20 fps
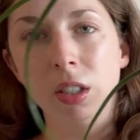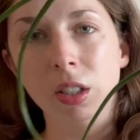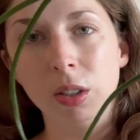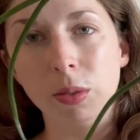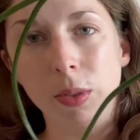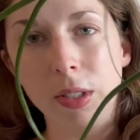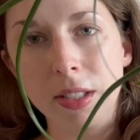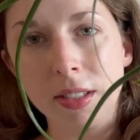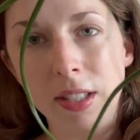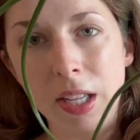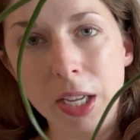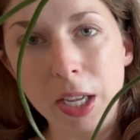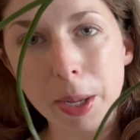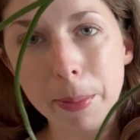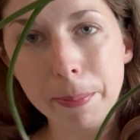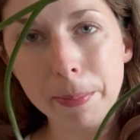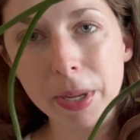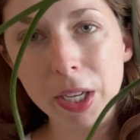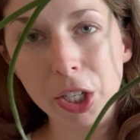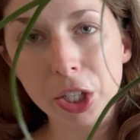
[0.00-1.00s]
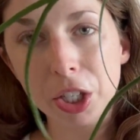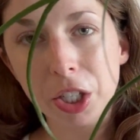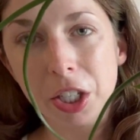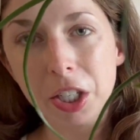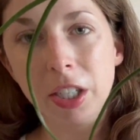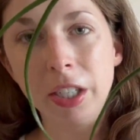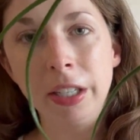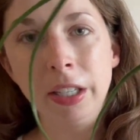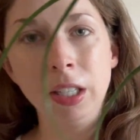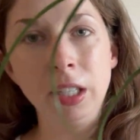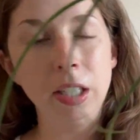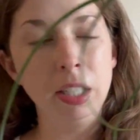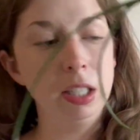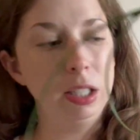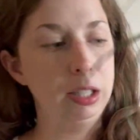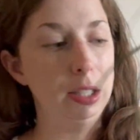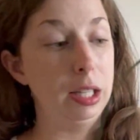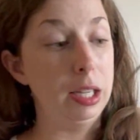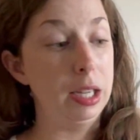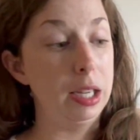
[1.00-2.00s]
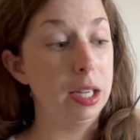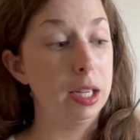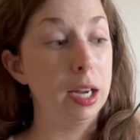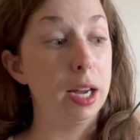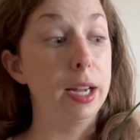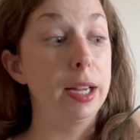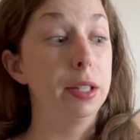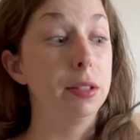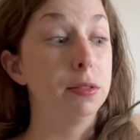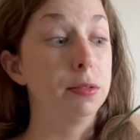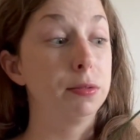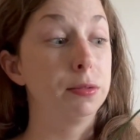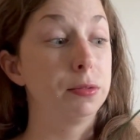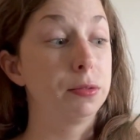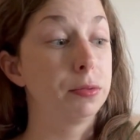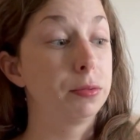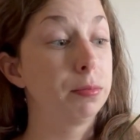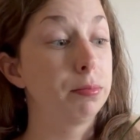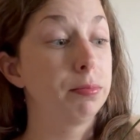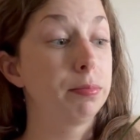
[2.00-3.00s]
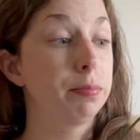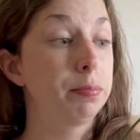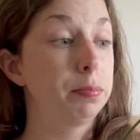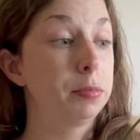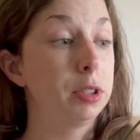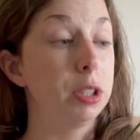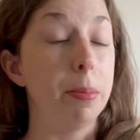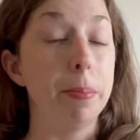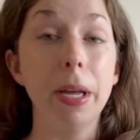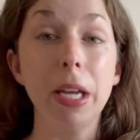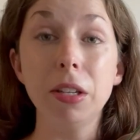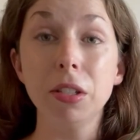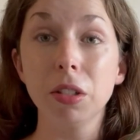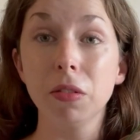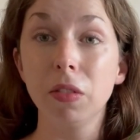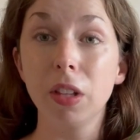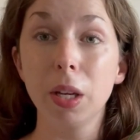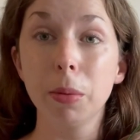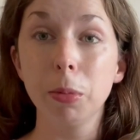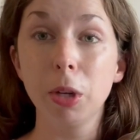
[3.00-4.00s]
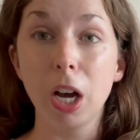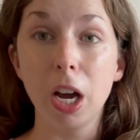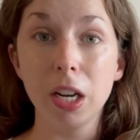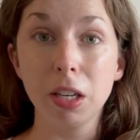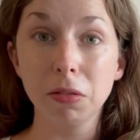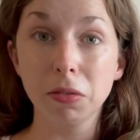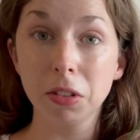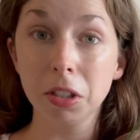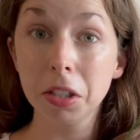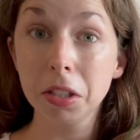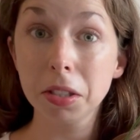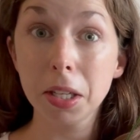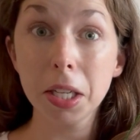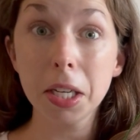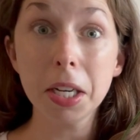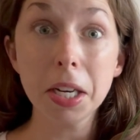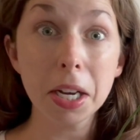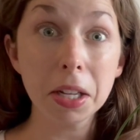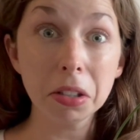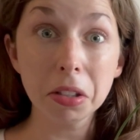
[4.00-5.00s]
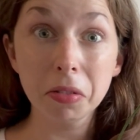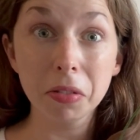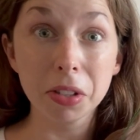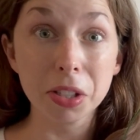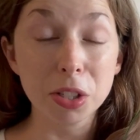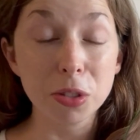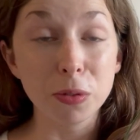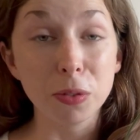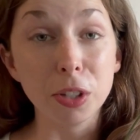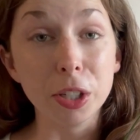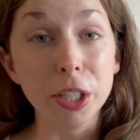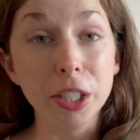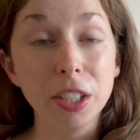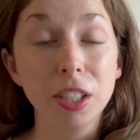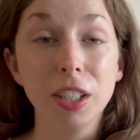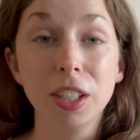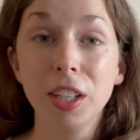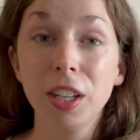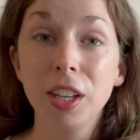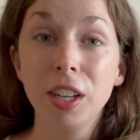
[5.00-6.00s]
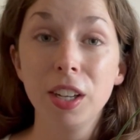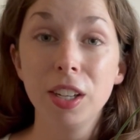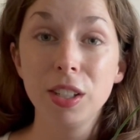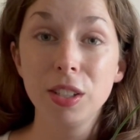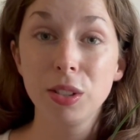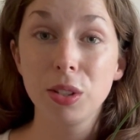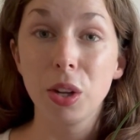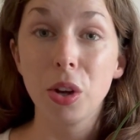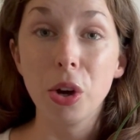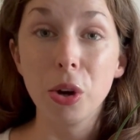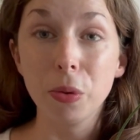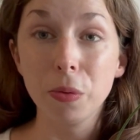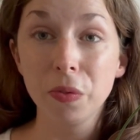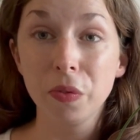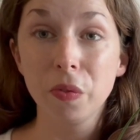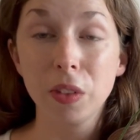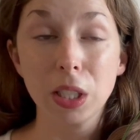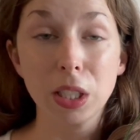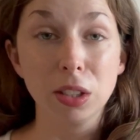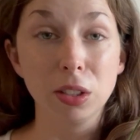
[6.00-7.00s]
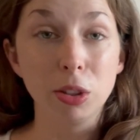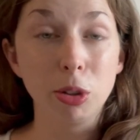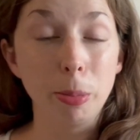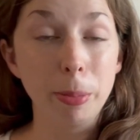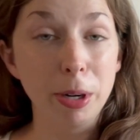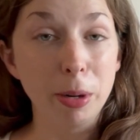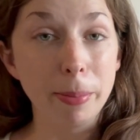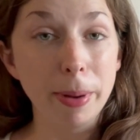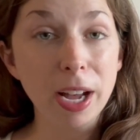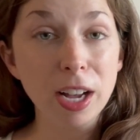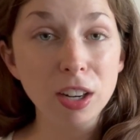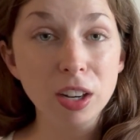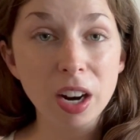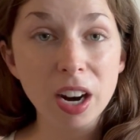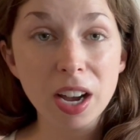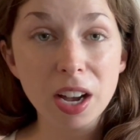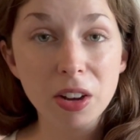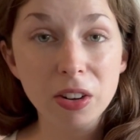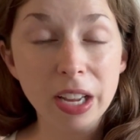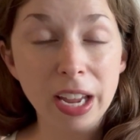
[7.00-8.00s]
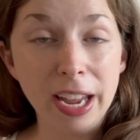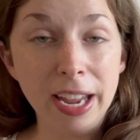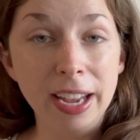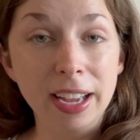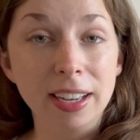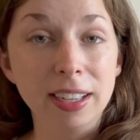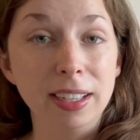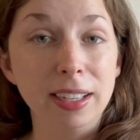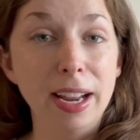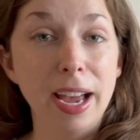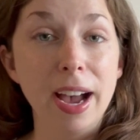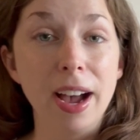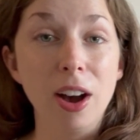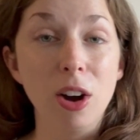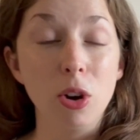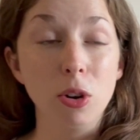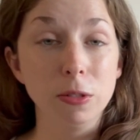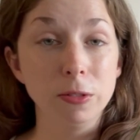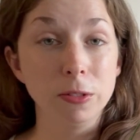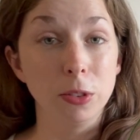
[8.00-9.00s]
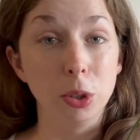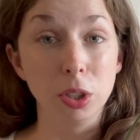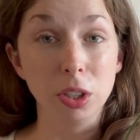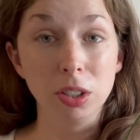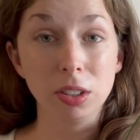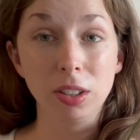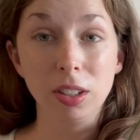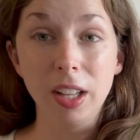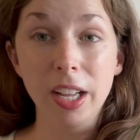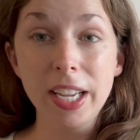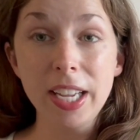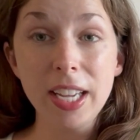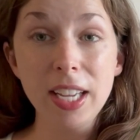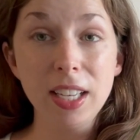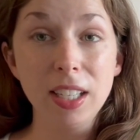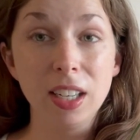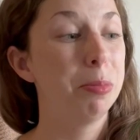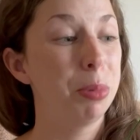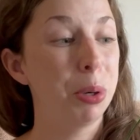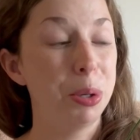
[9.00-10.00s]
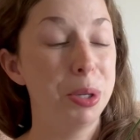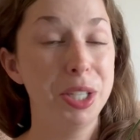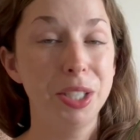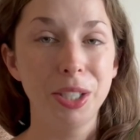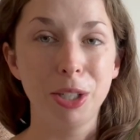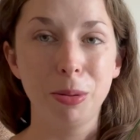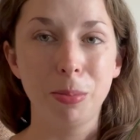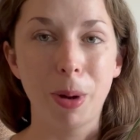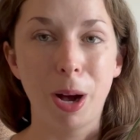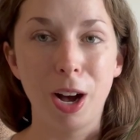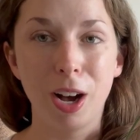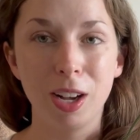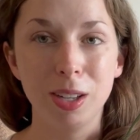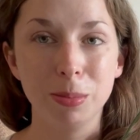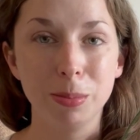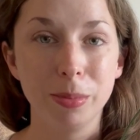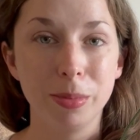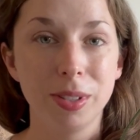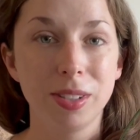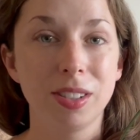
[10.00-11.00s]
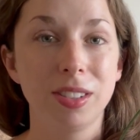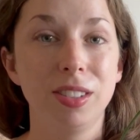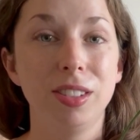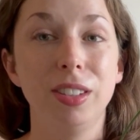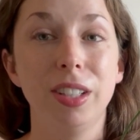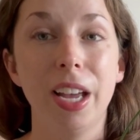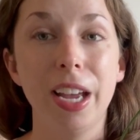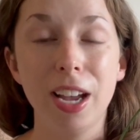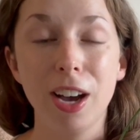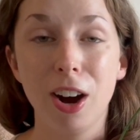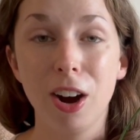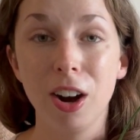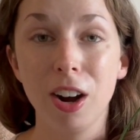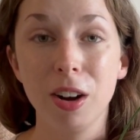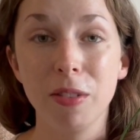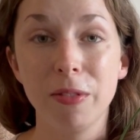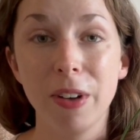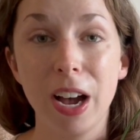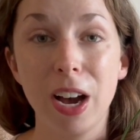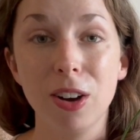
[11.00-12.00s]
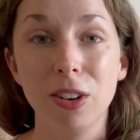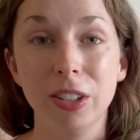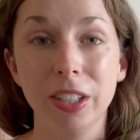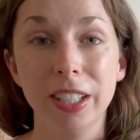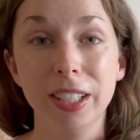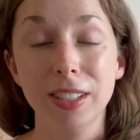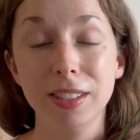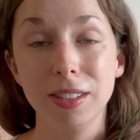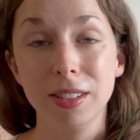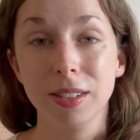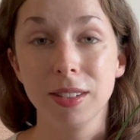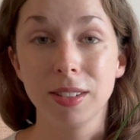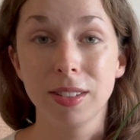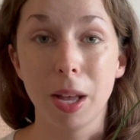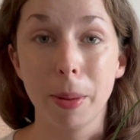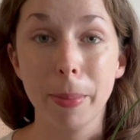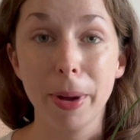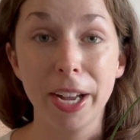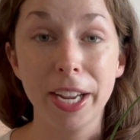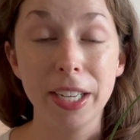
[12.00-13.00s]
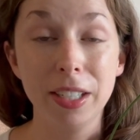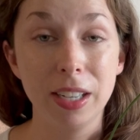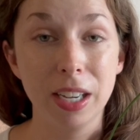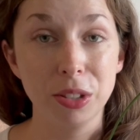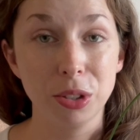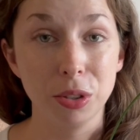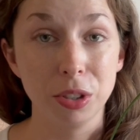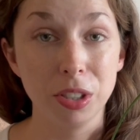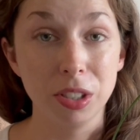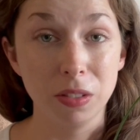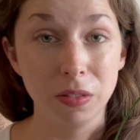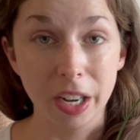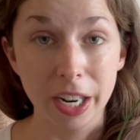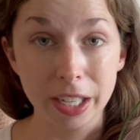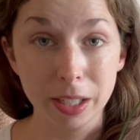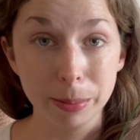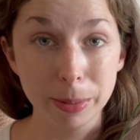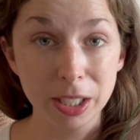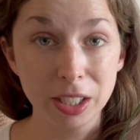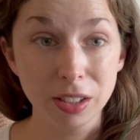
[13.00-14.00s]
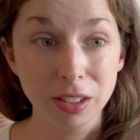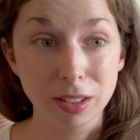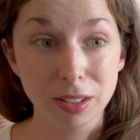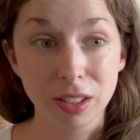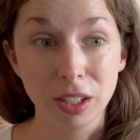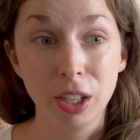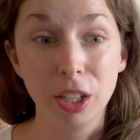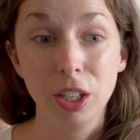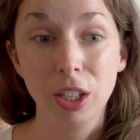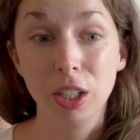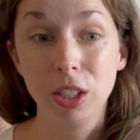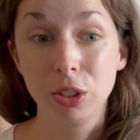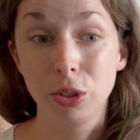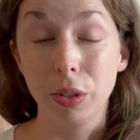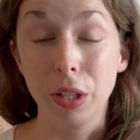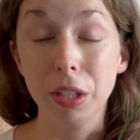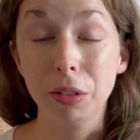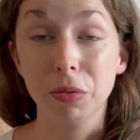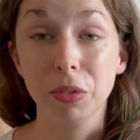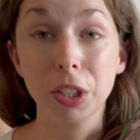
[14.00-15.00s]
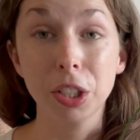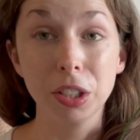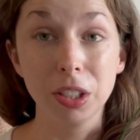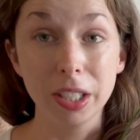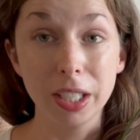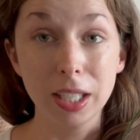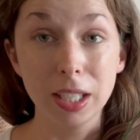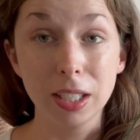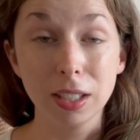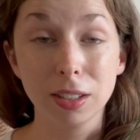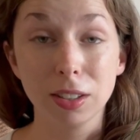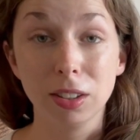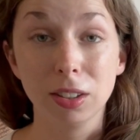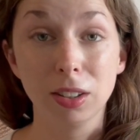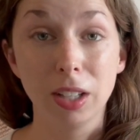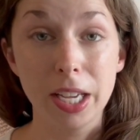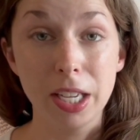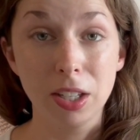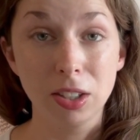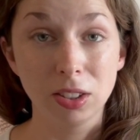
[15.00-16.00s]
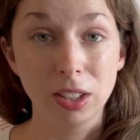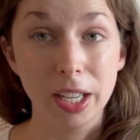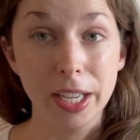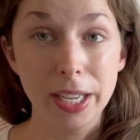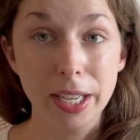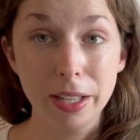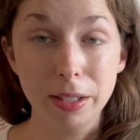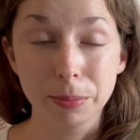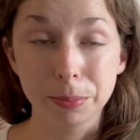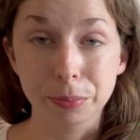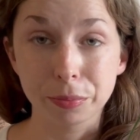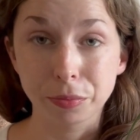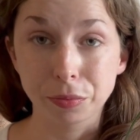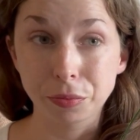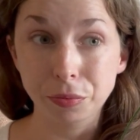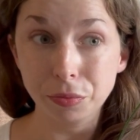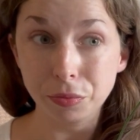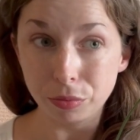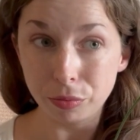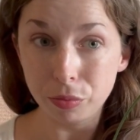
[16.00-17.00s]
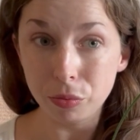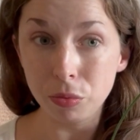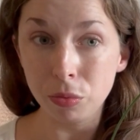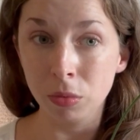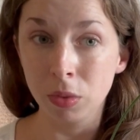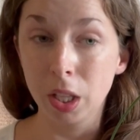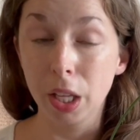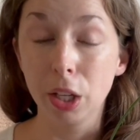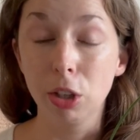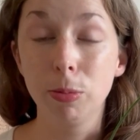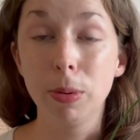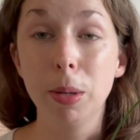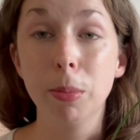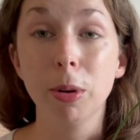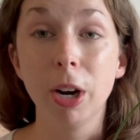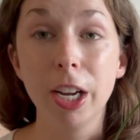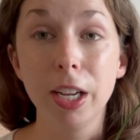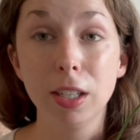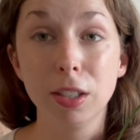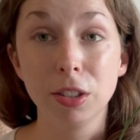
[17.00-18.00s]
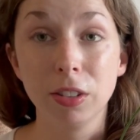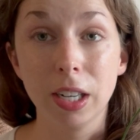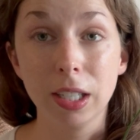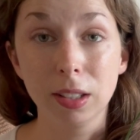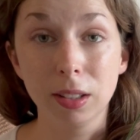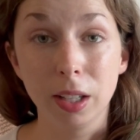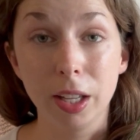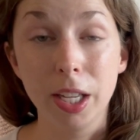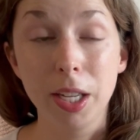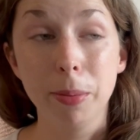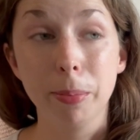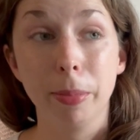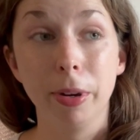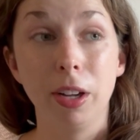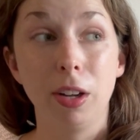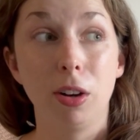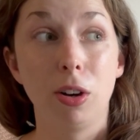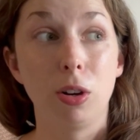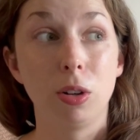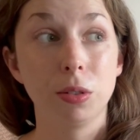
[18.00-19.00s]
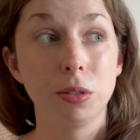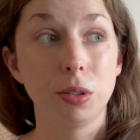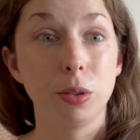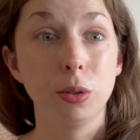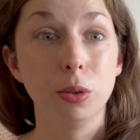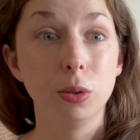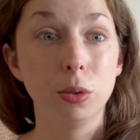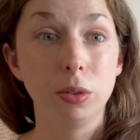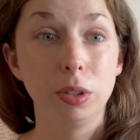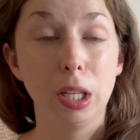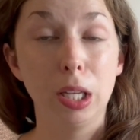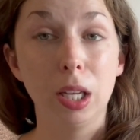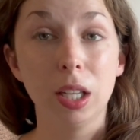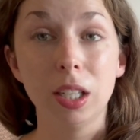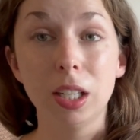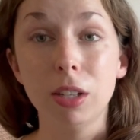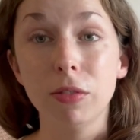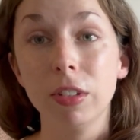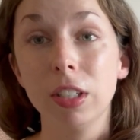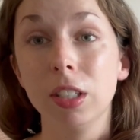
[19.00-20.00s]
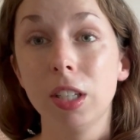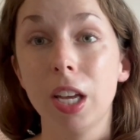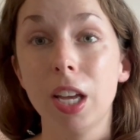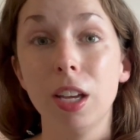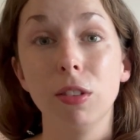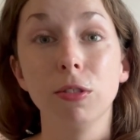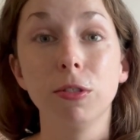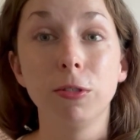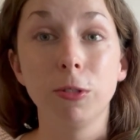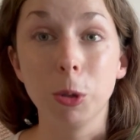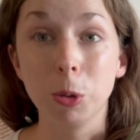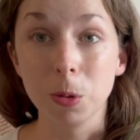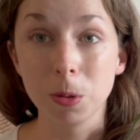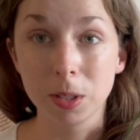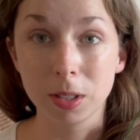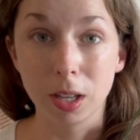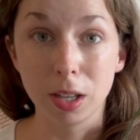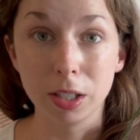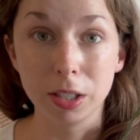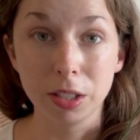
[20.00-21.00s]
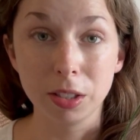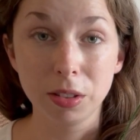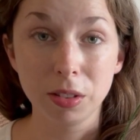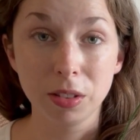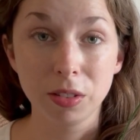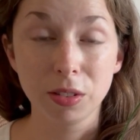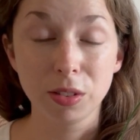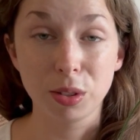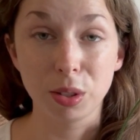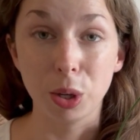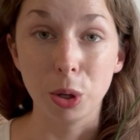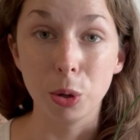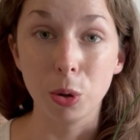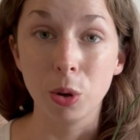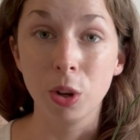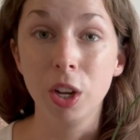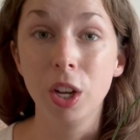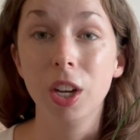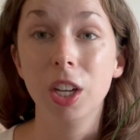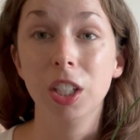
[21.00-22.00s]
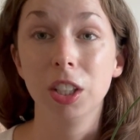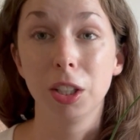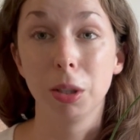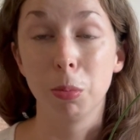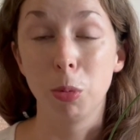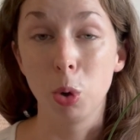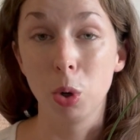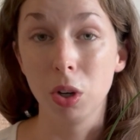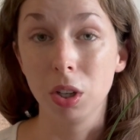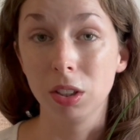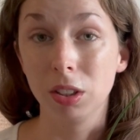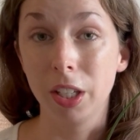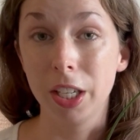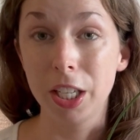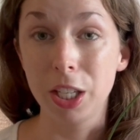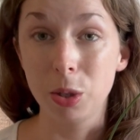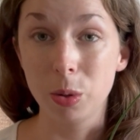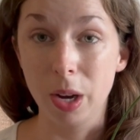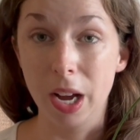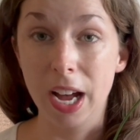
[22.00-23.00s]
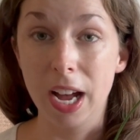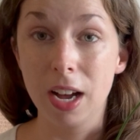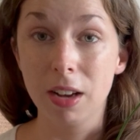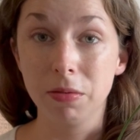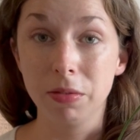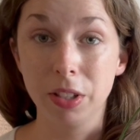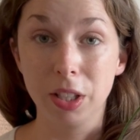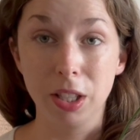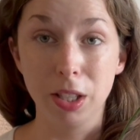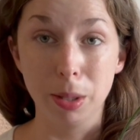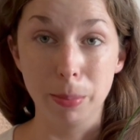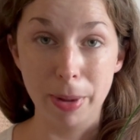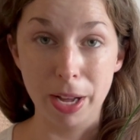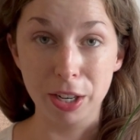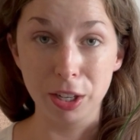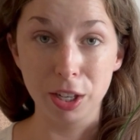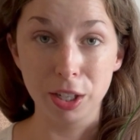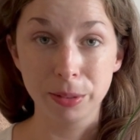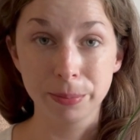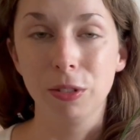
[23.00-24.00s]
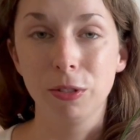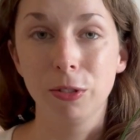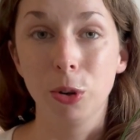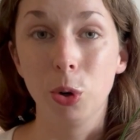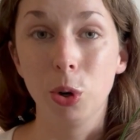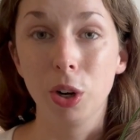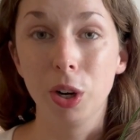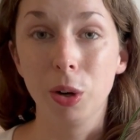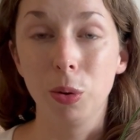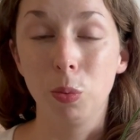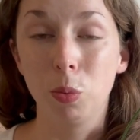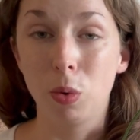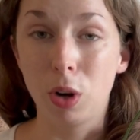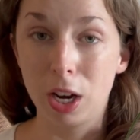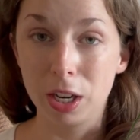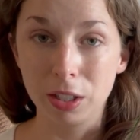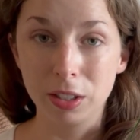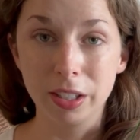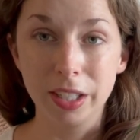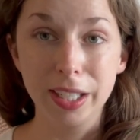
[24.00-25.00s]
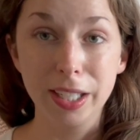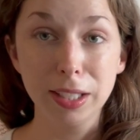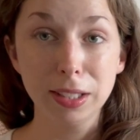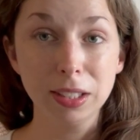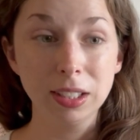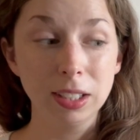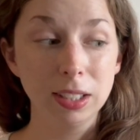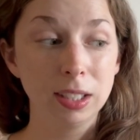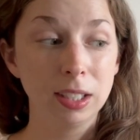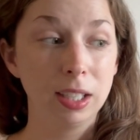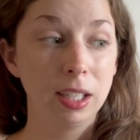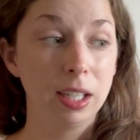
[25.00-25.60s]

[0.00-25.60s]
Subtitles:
once they get bigger, the base of them kind of looks like an elephant's foot. So a little bit of background, and now for light. Ponytail palms, they are found in semi-desert environments, so they really like light. That could be bright and direct light, but also they can even take full sun. So the more light you have, the better. For watering,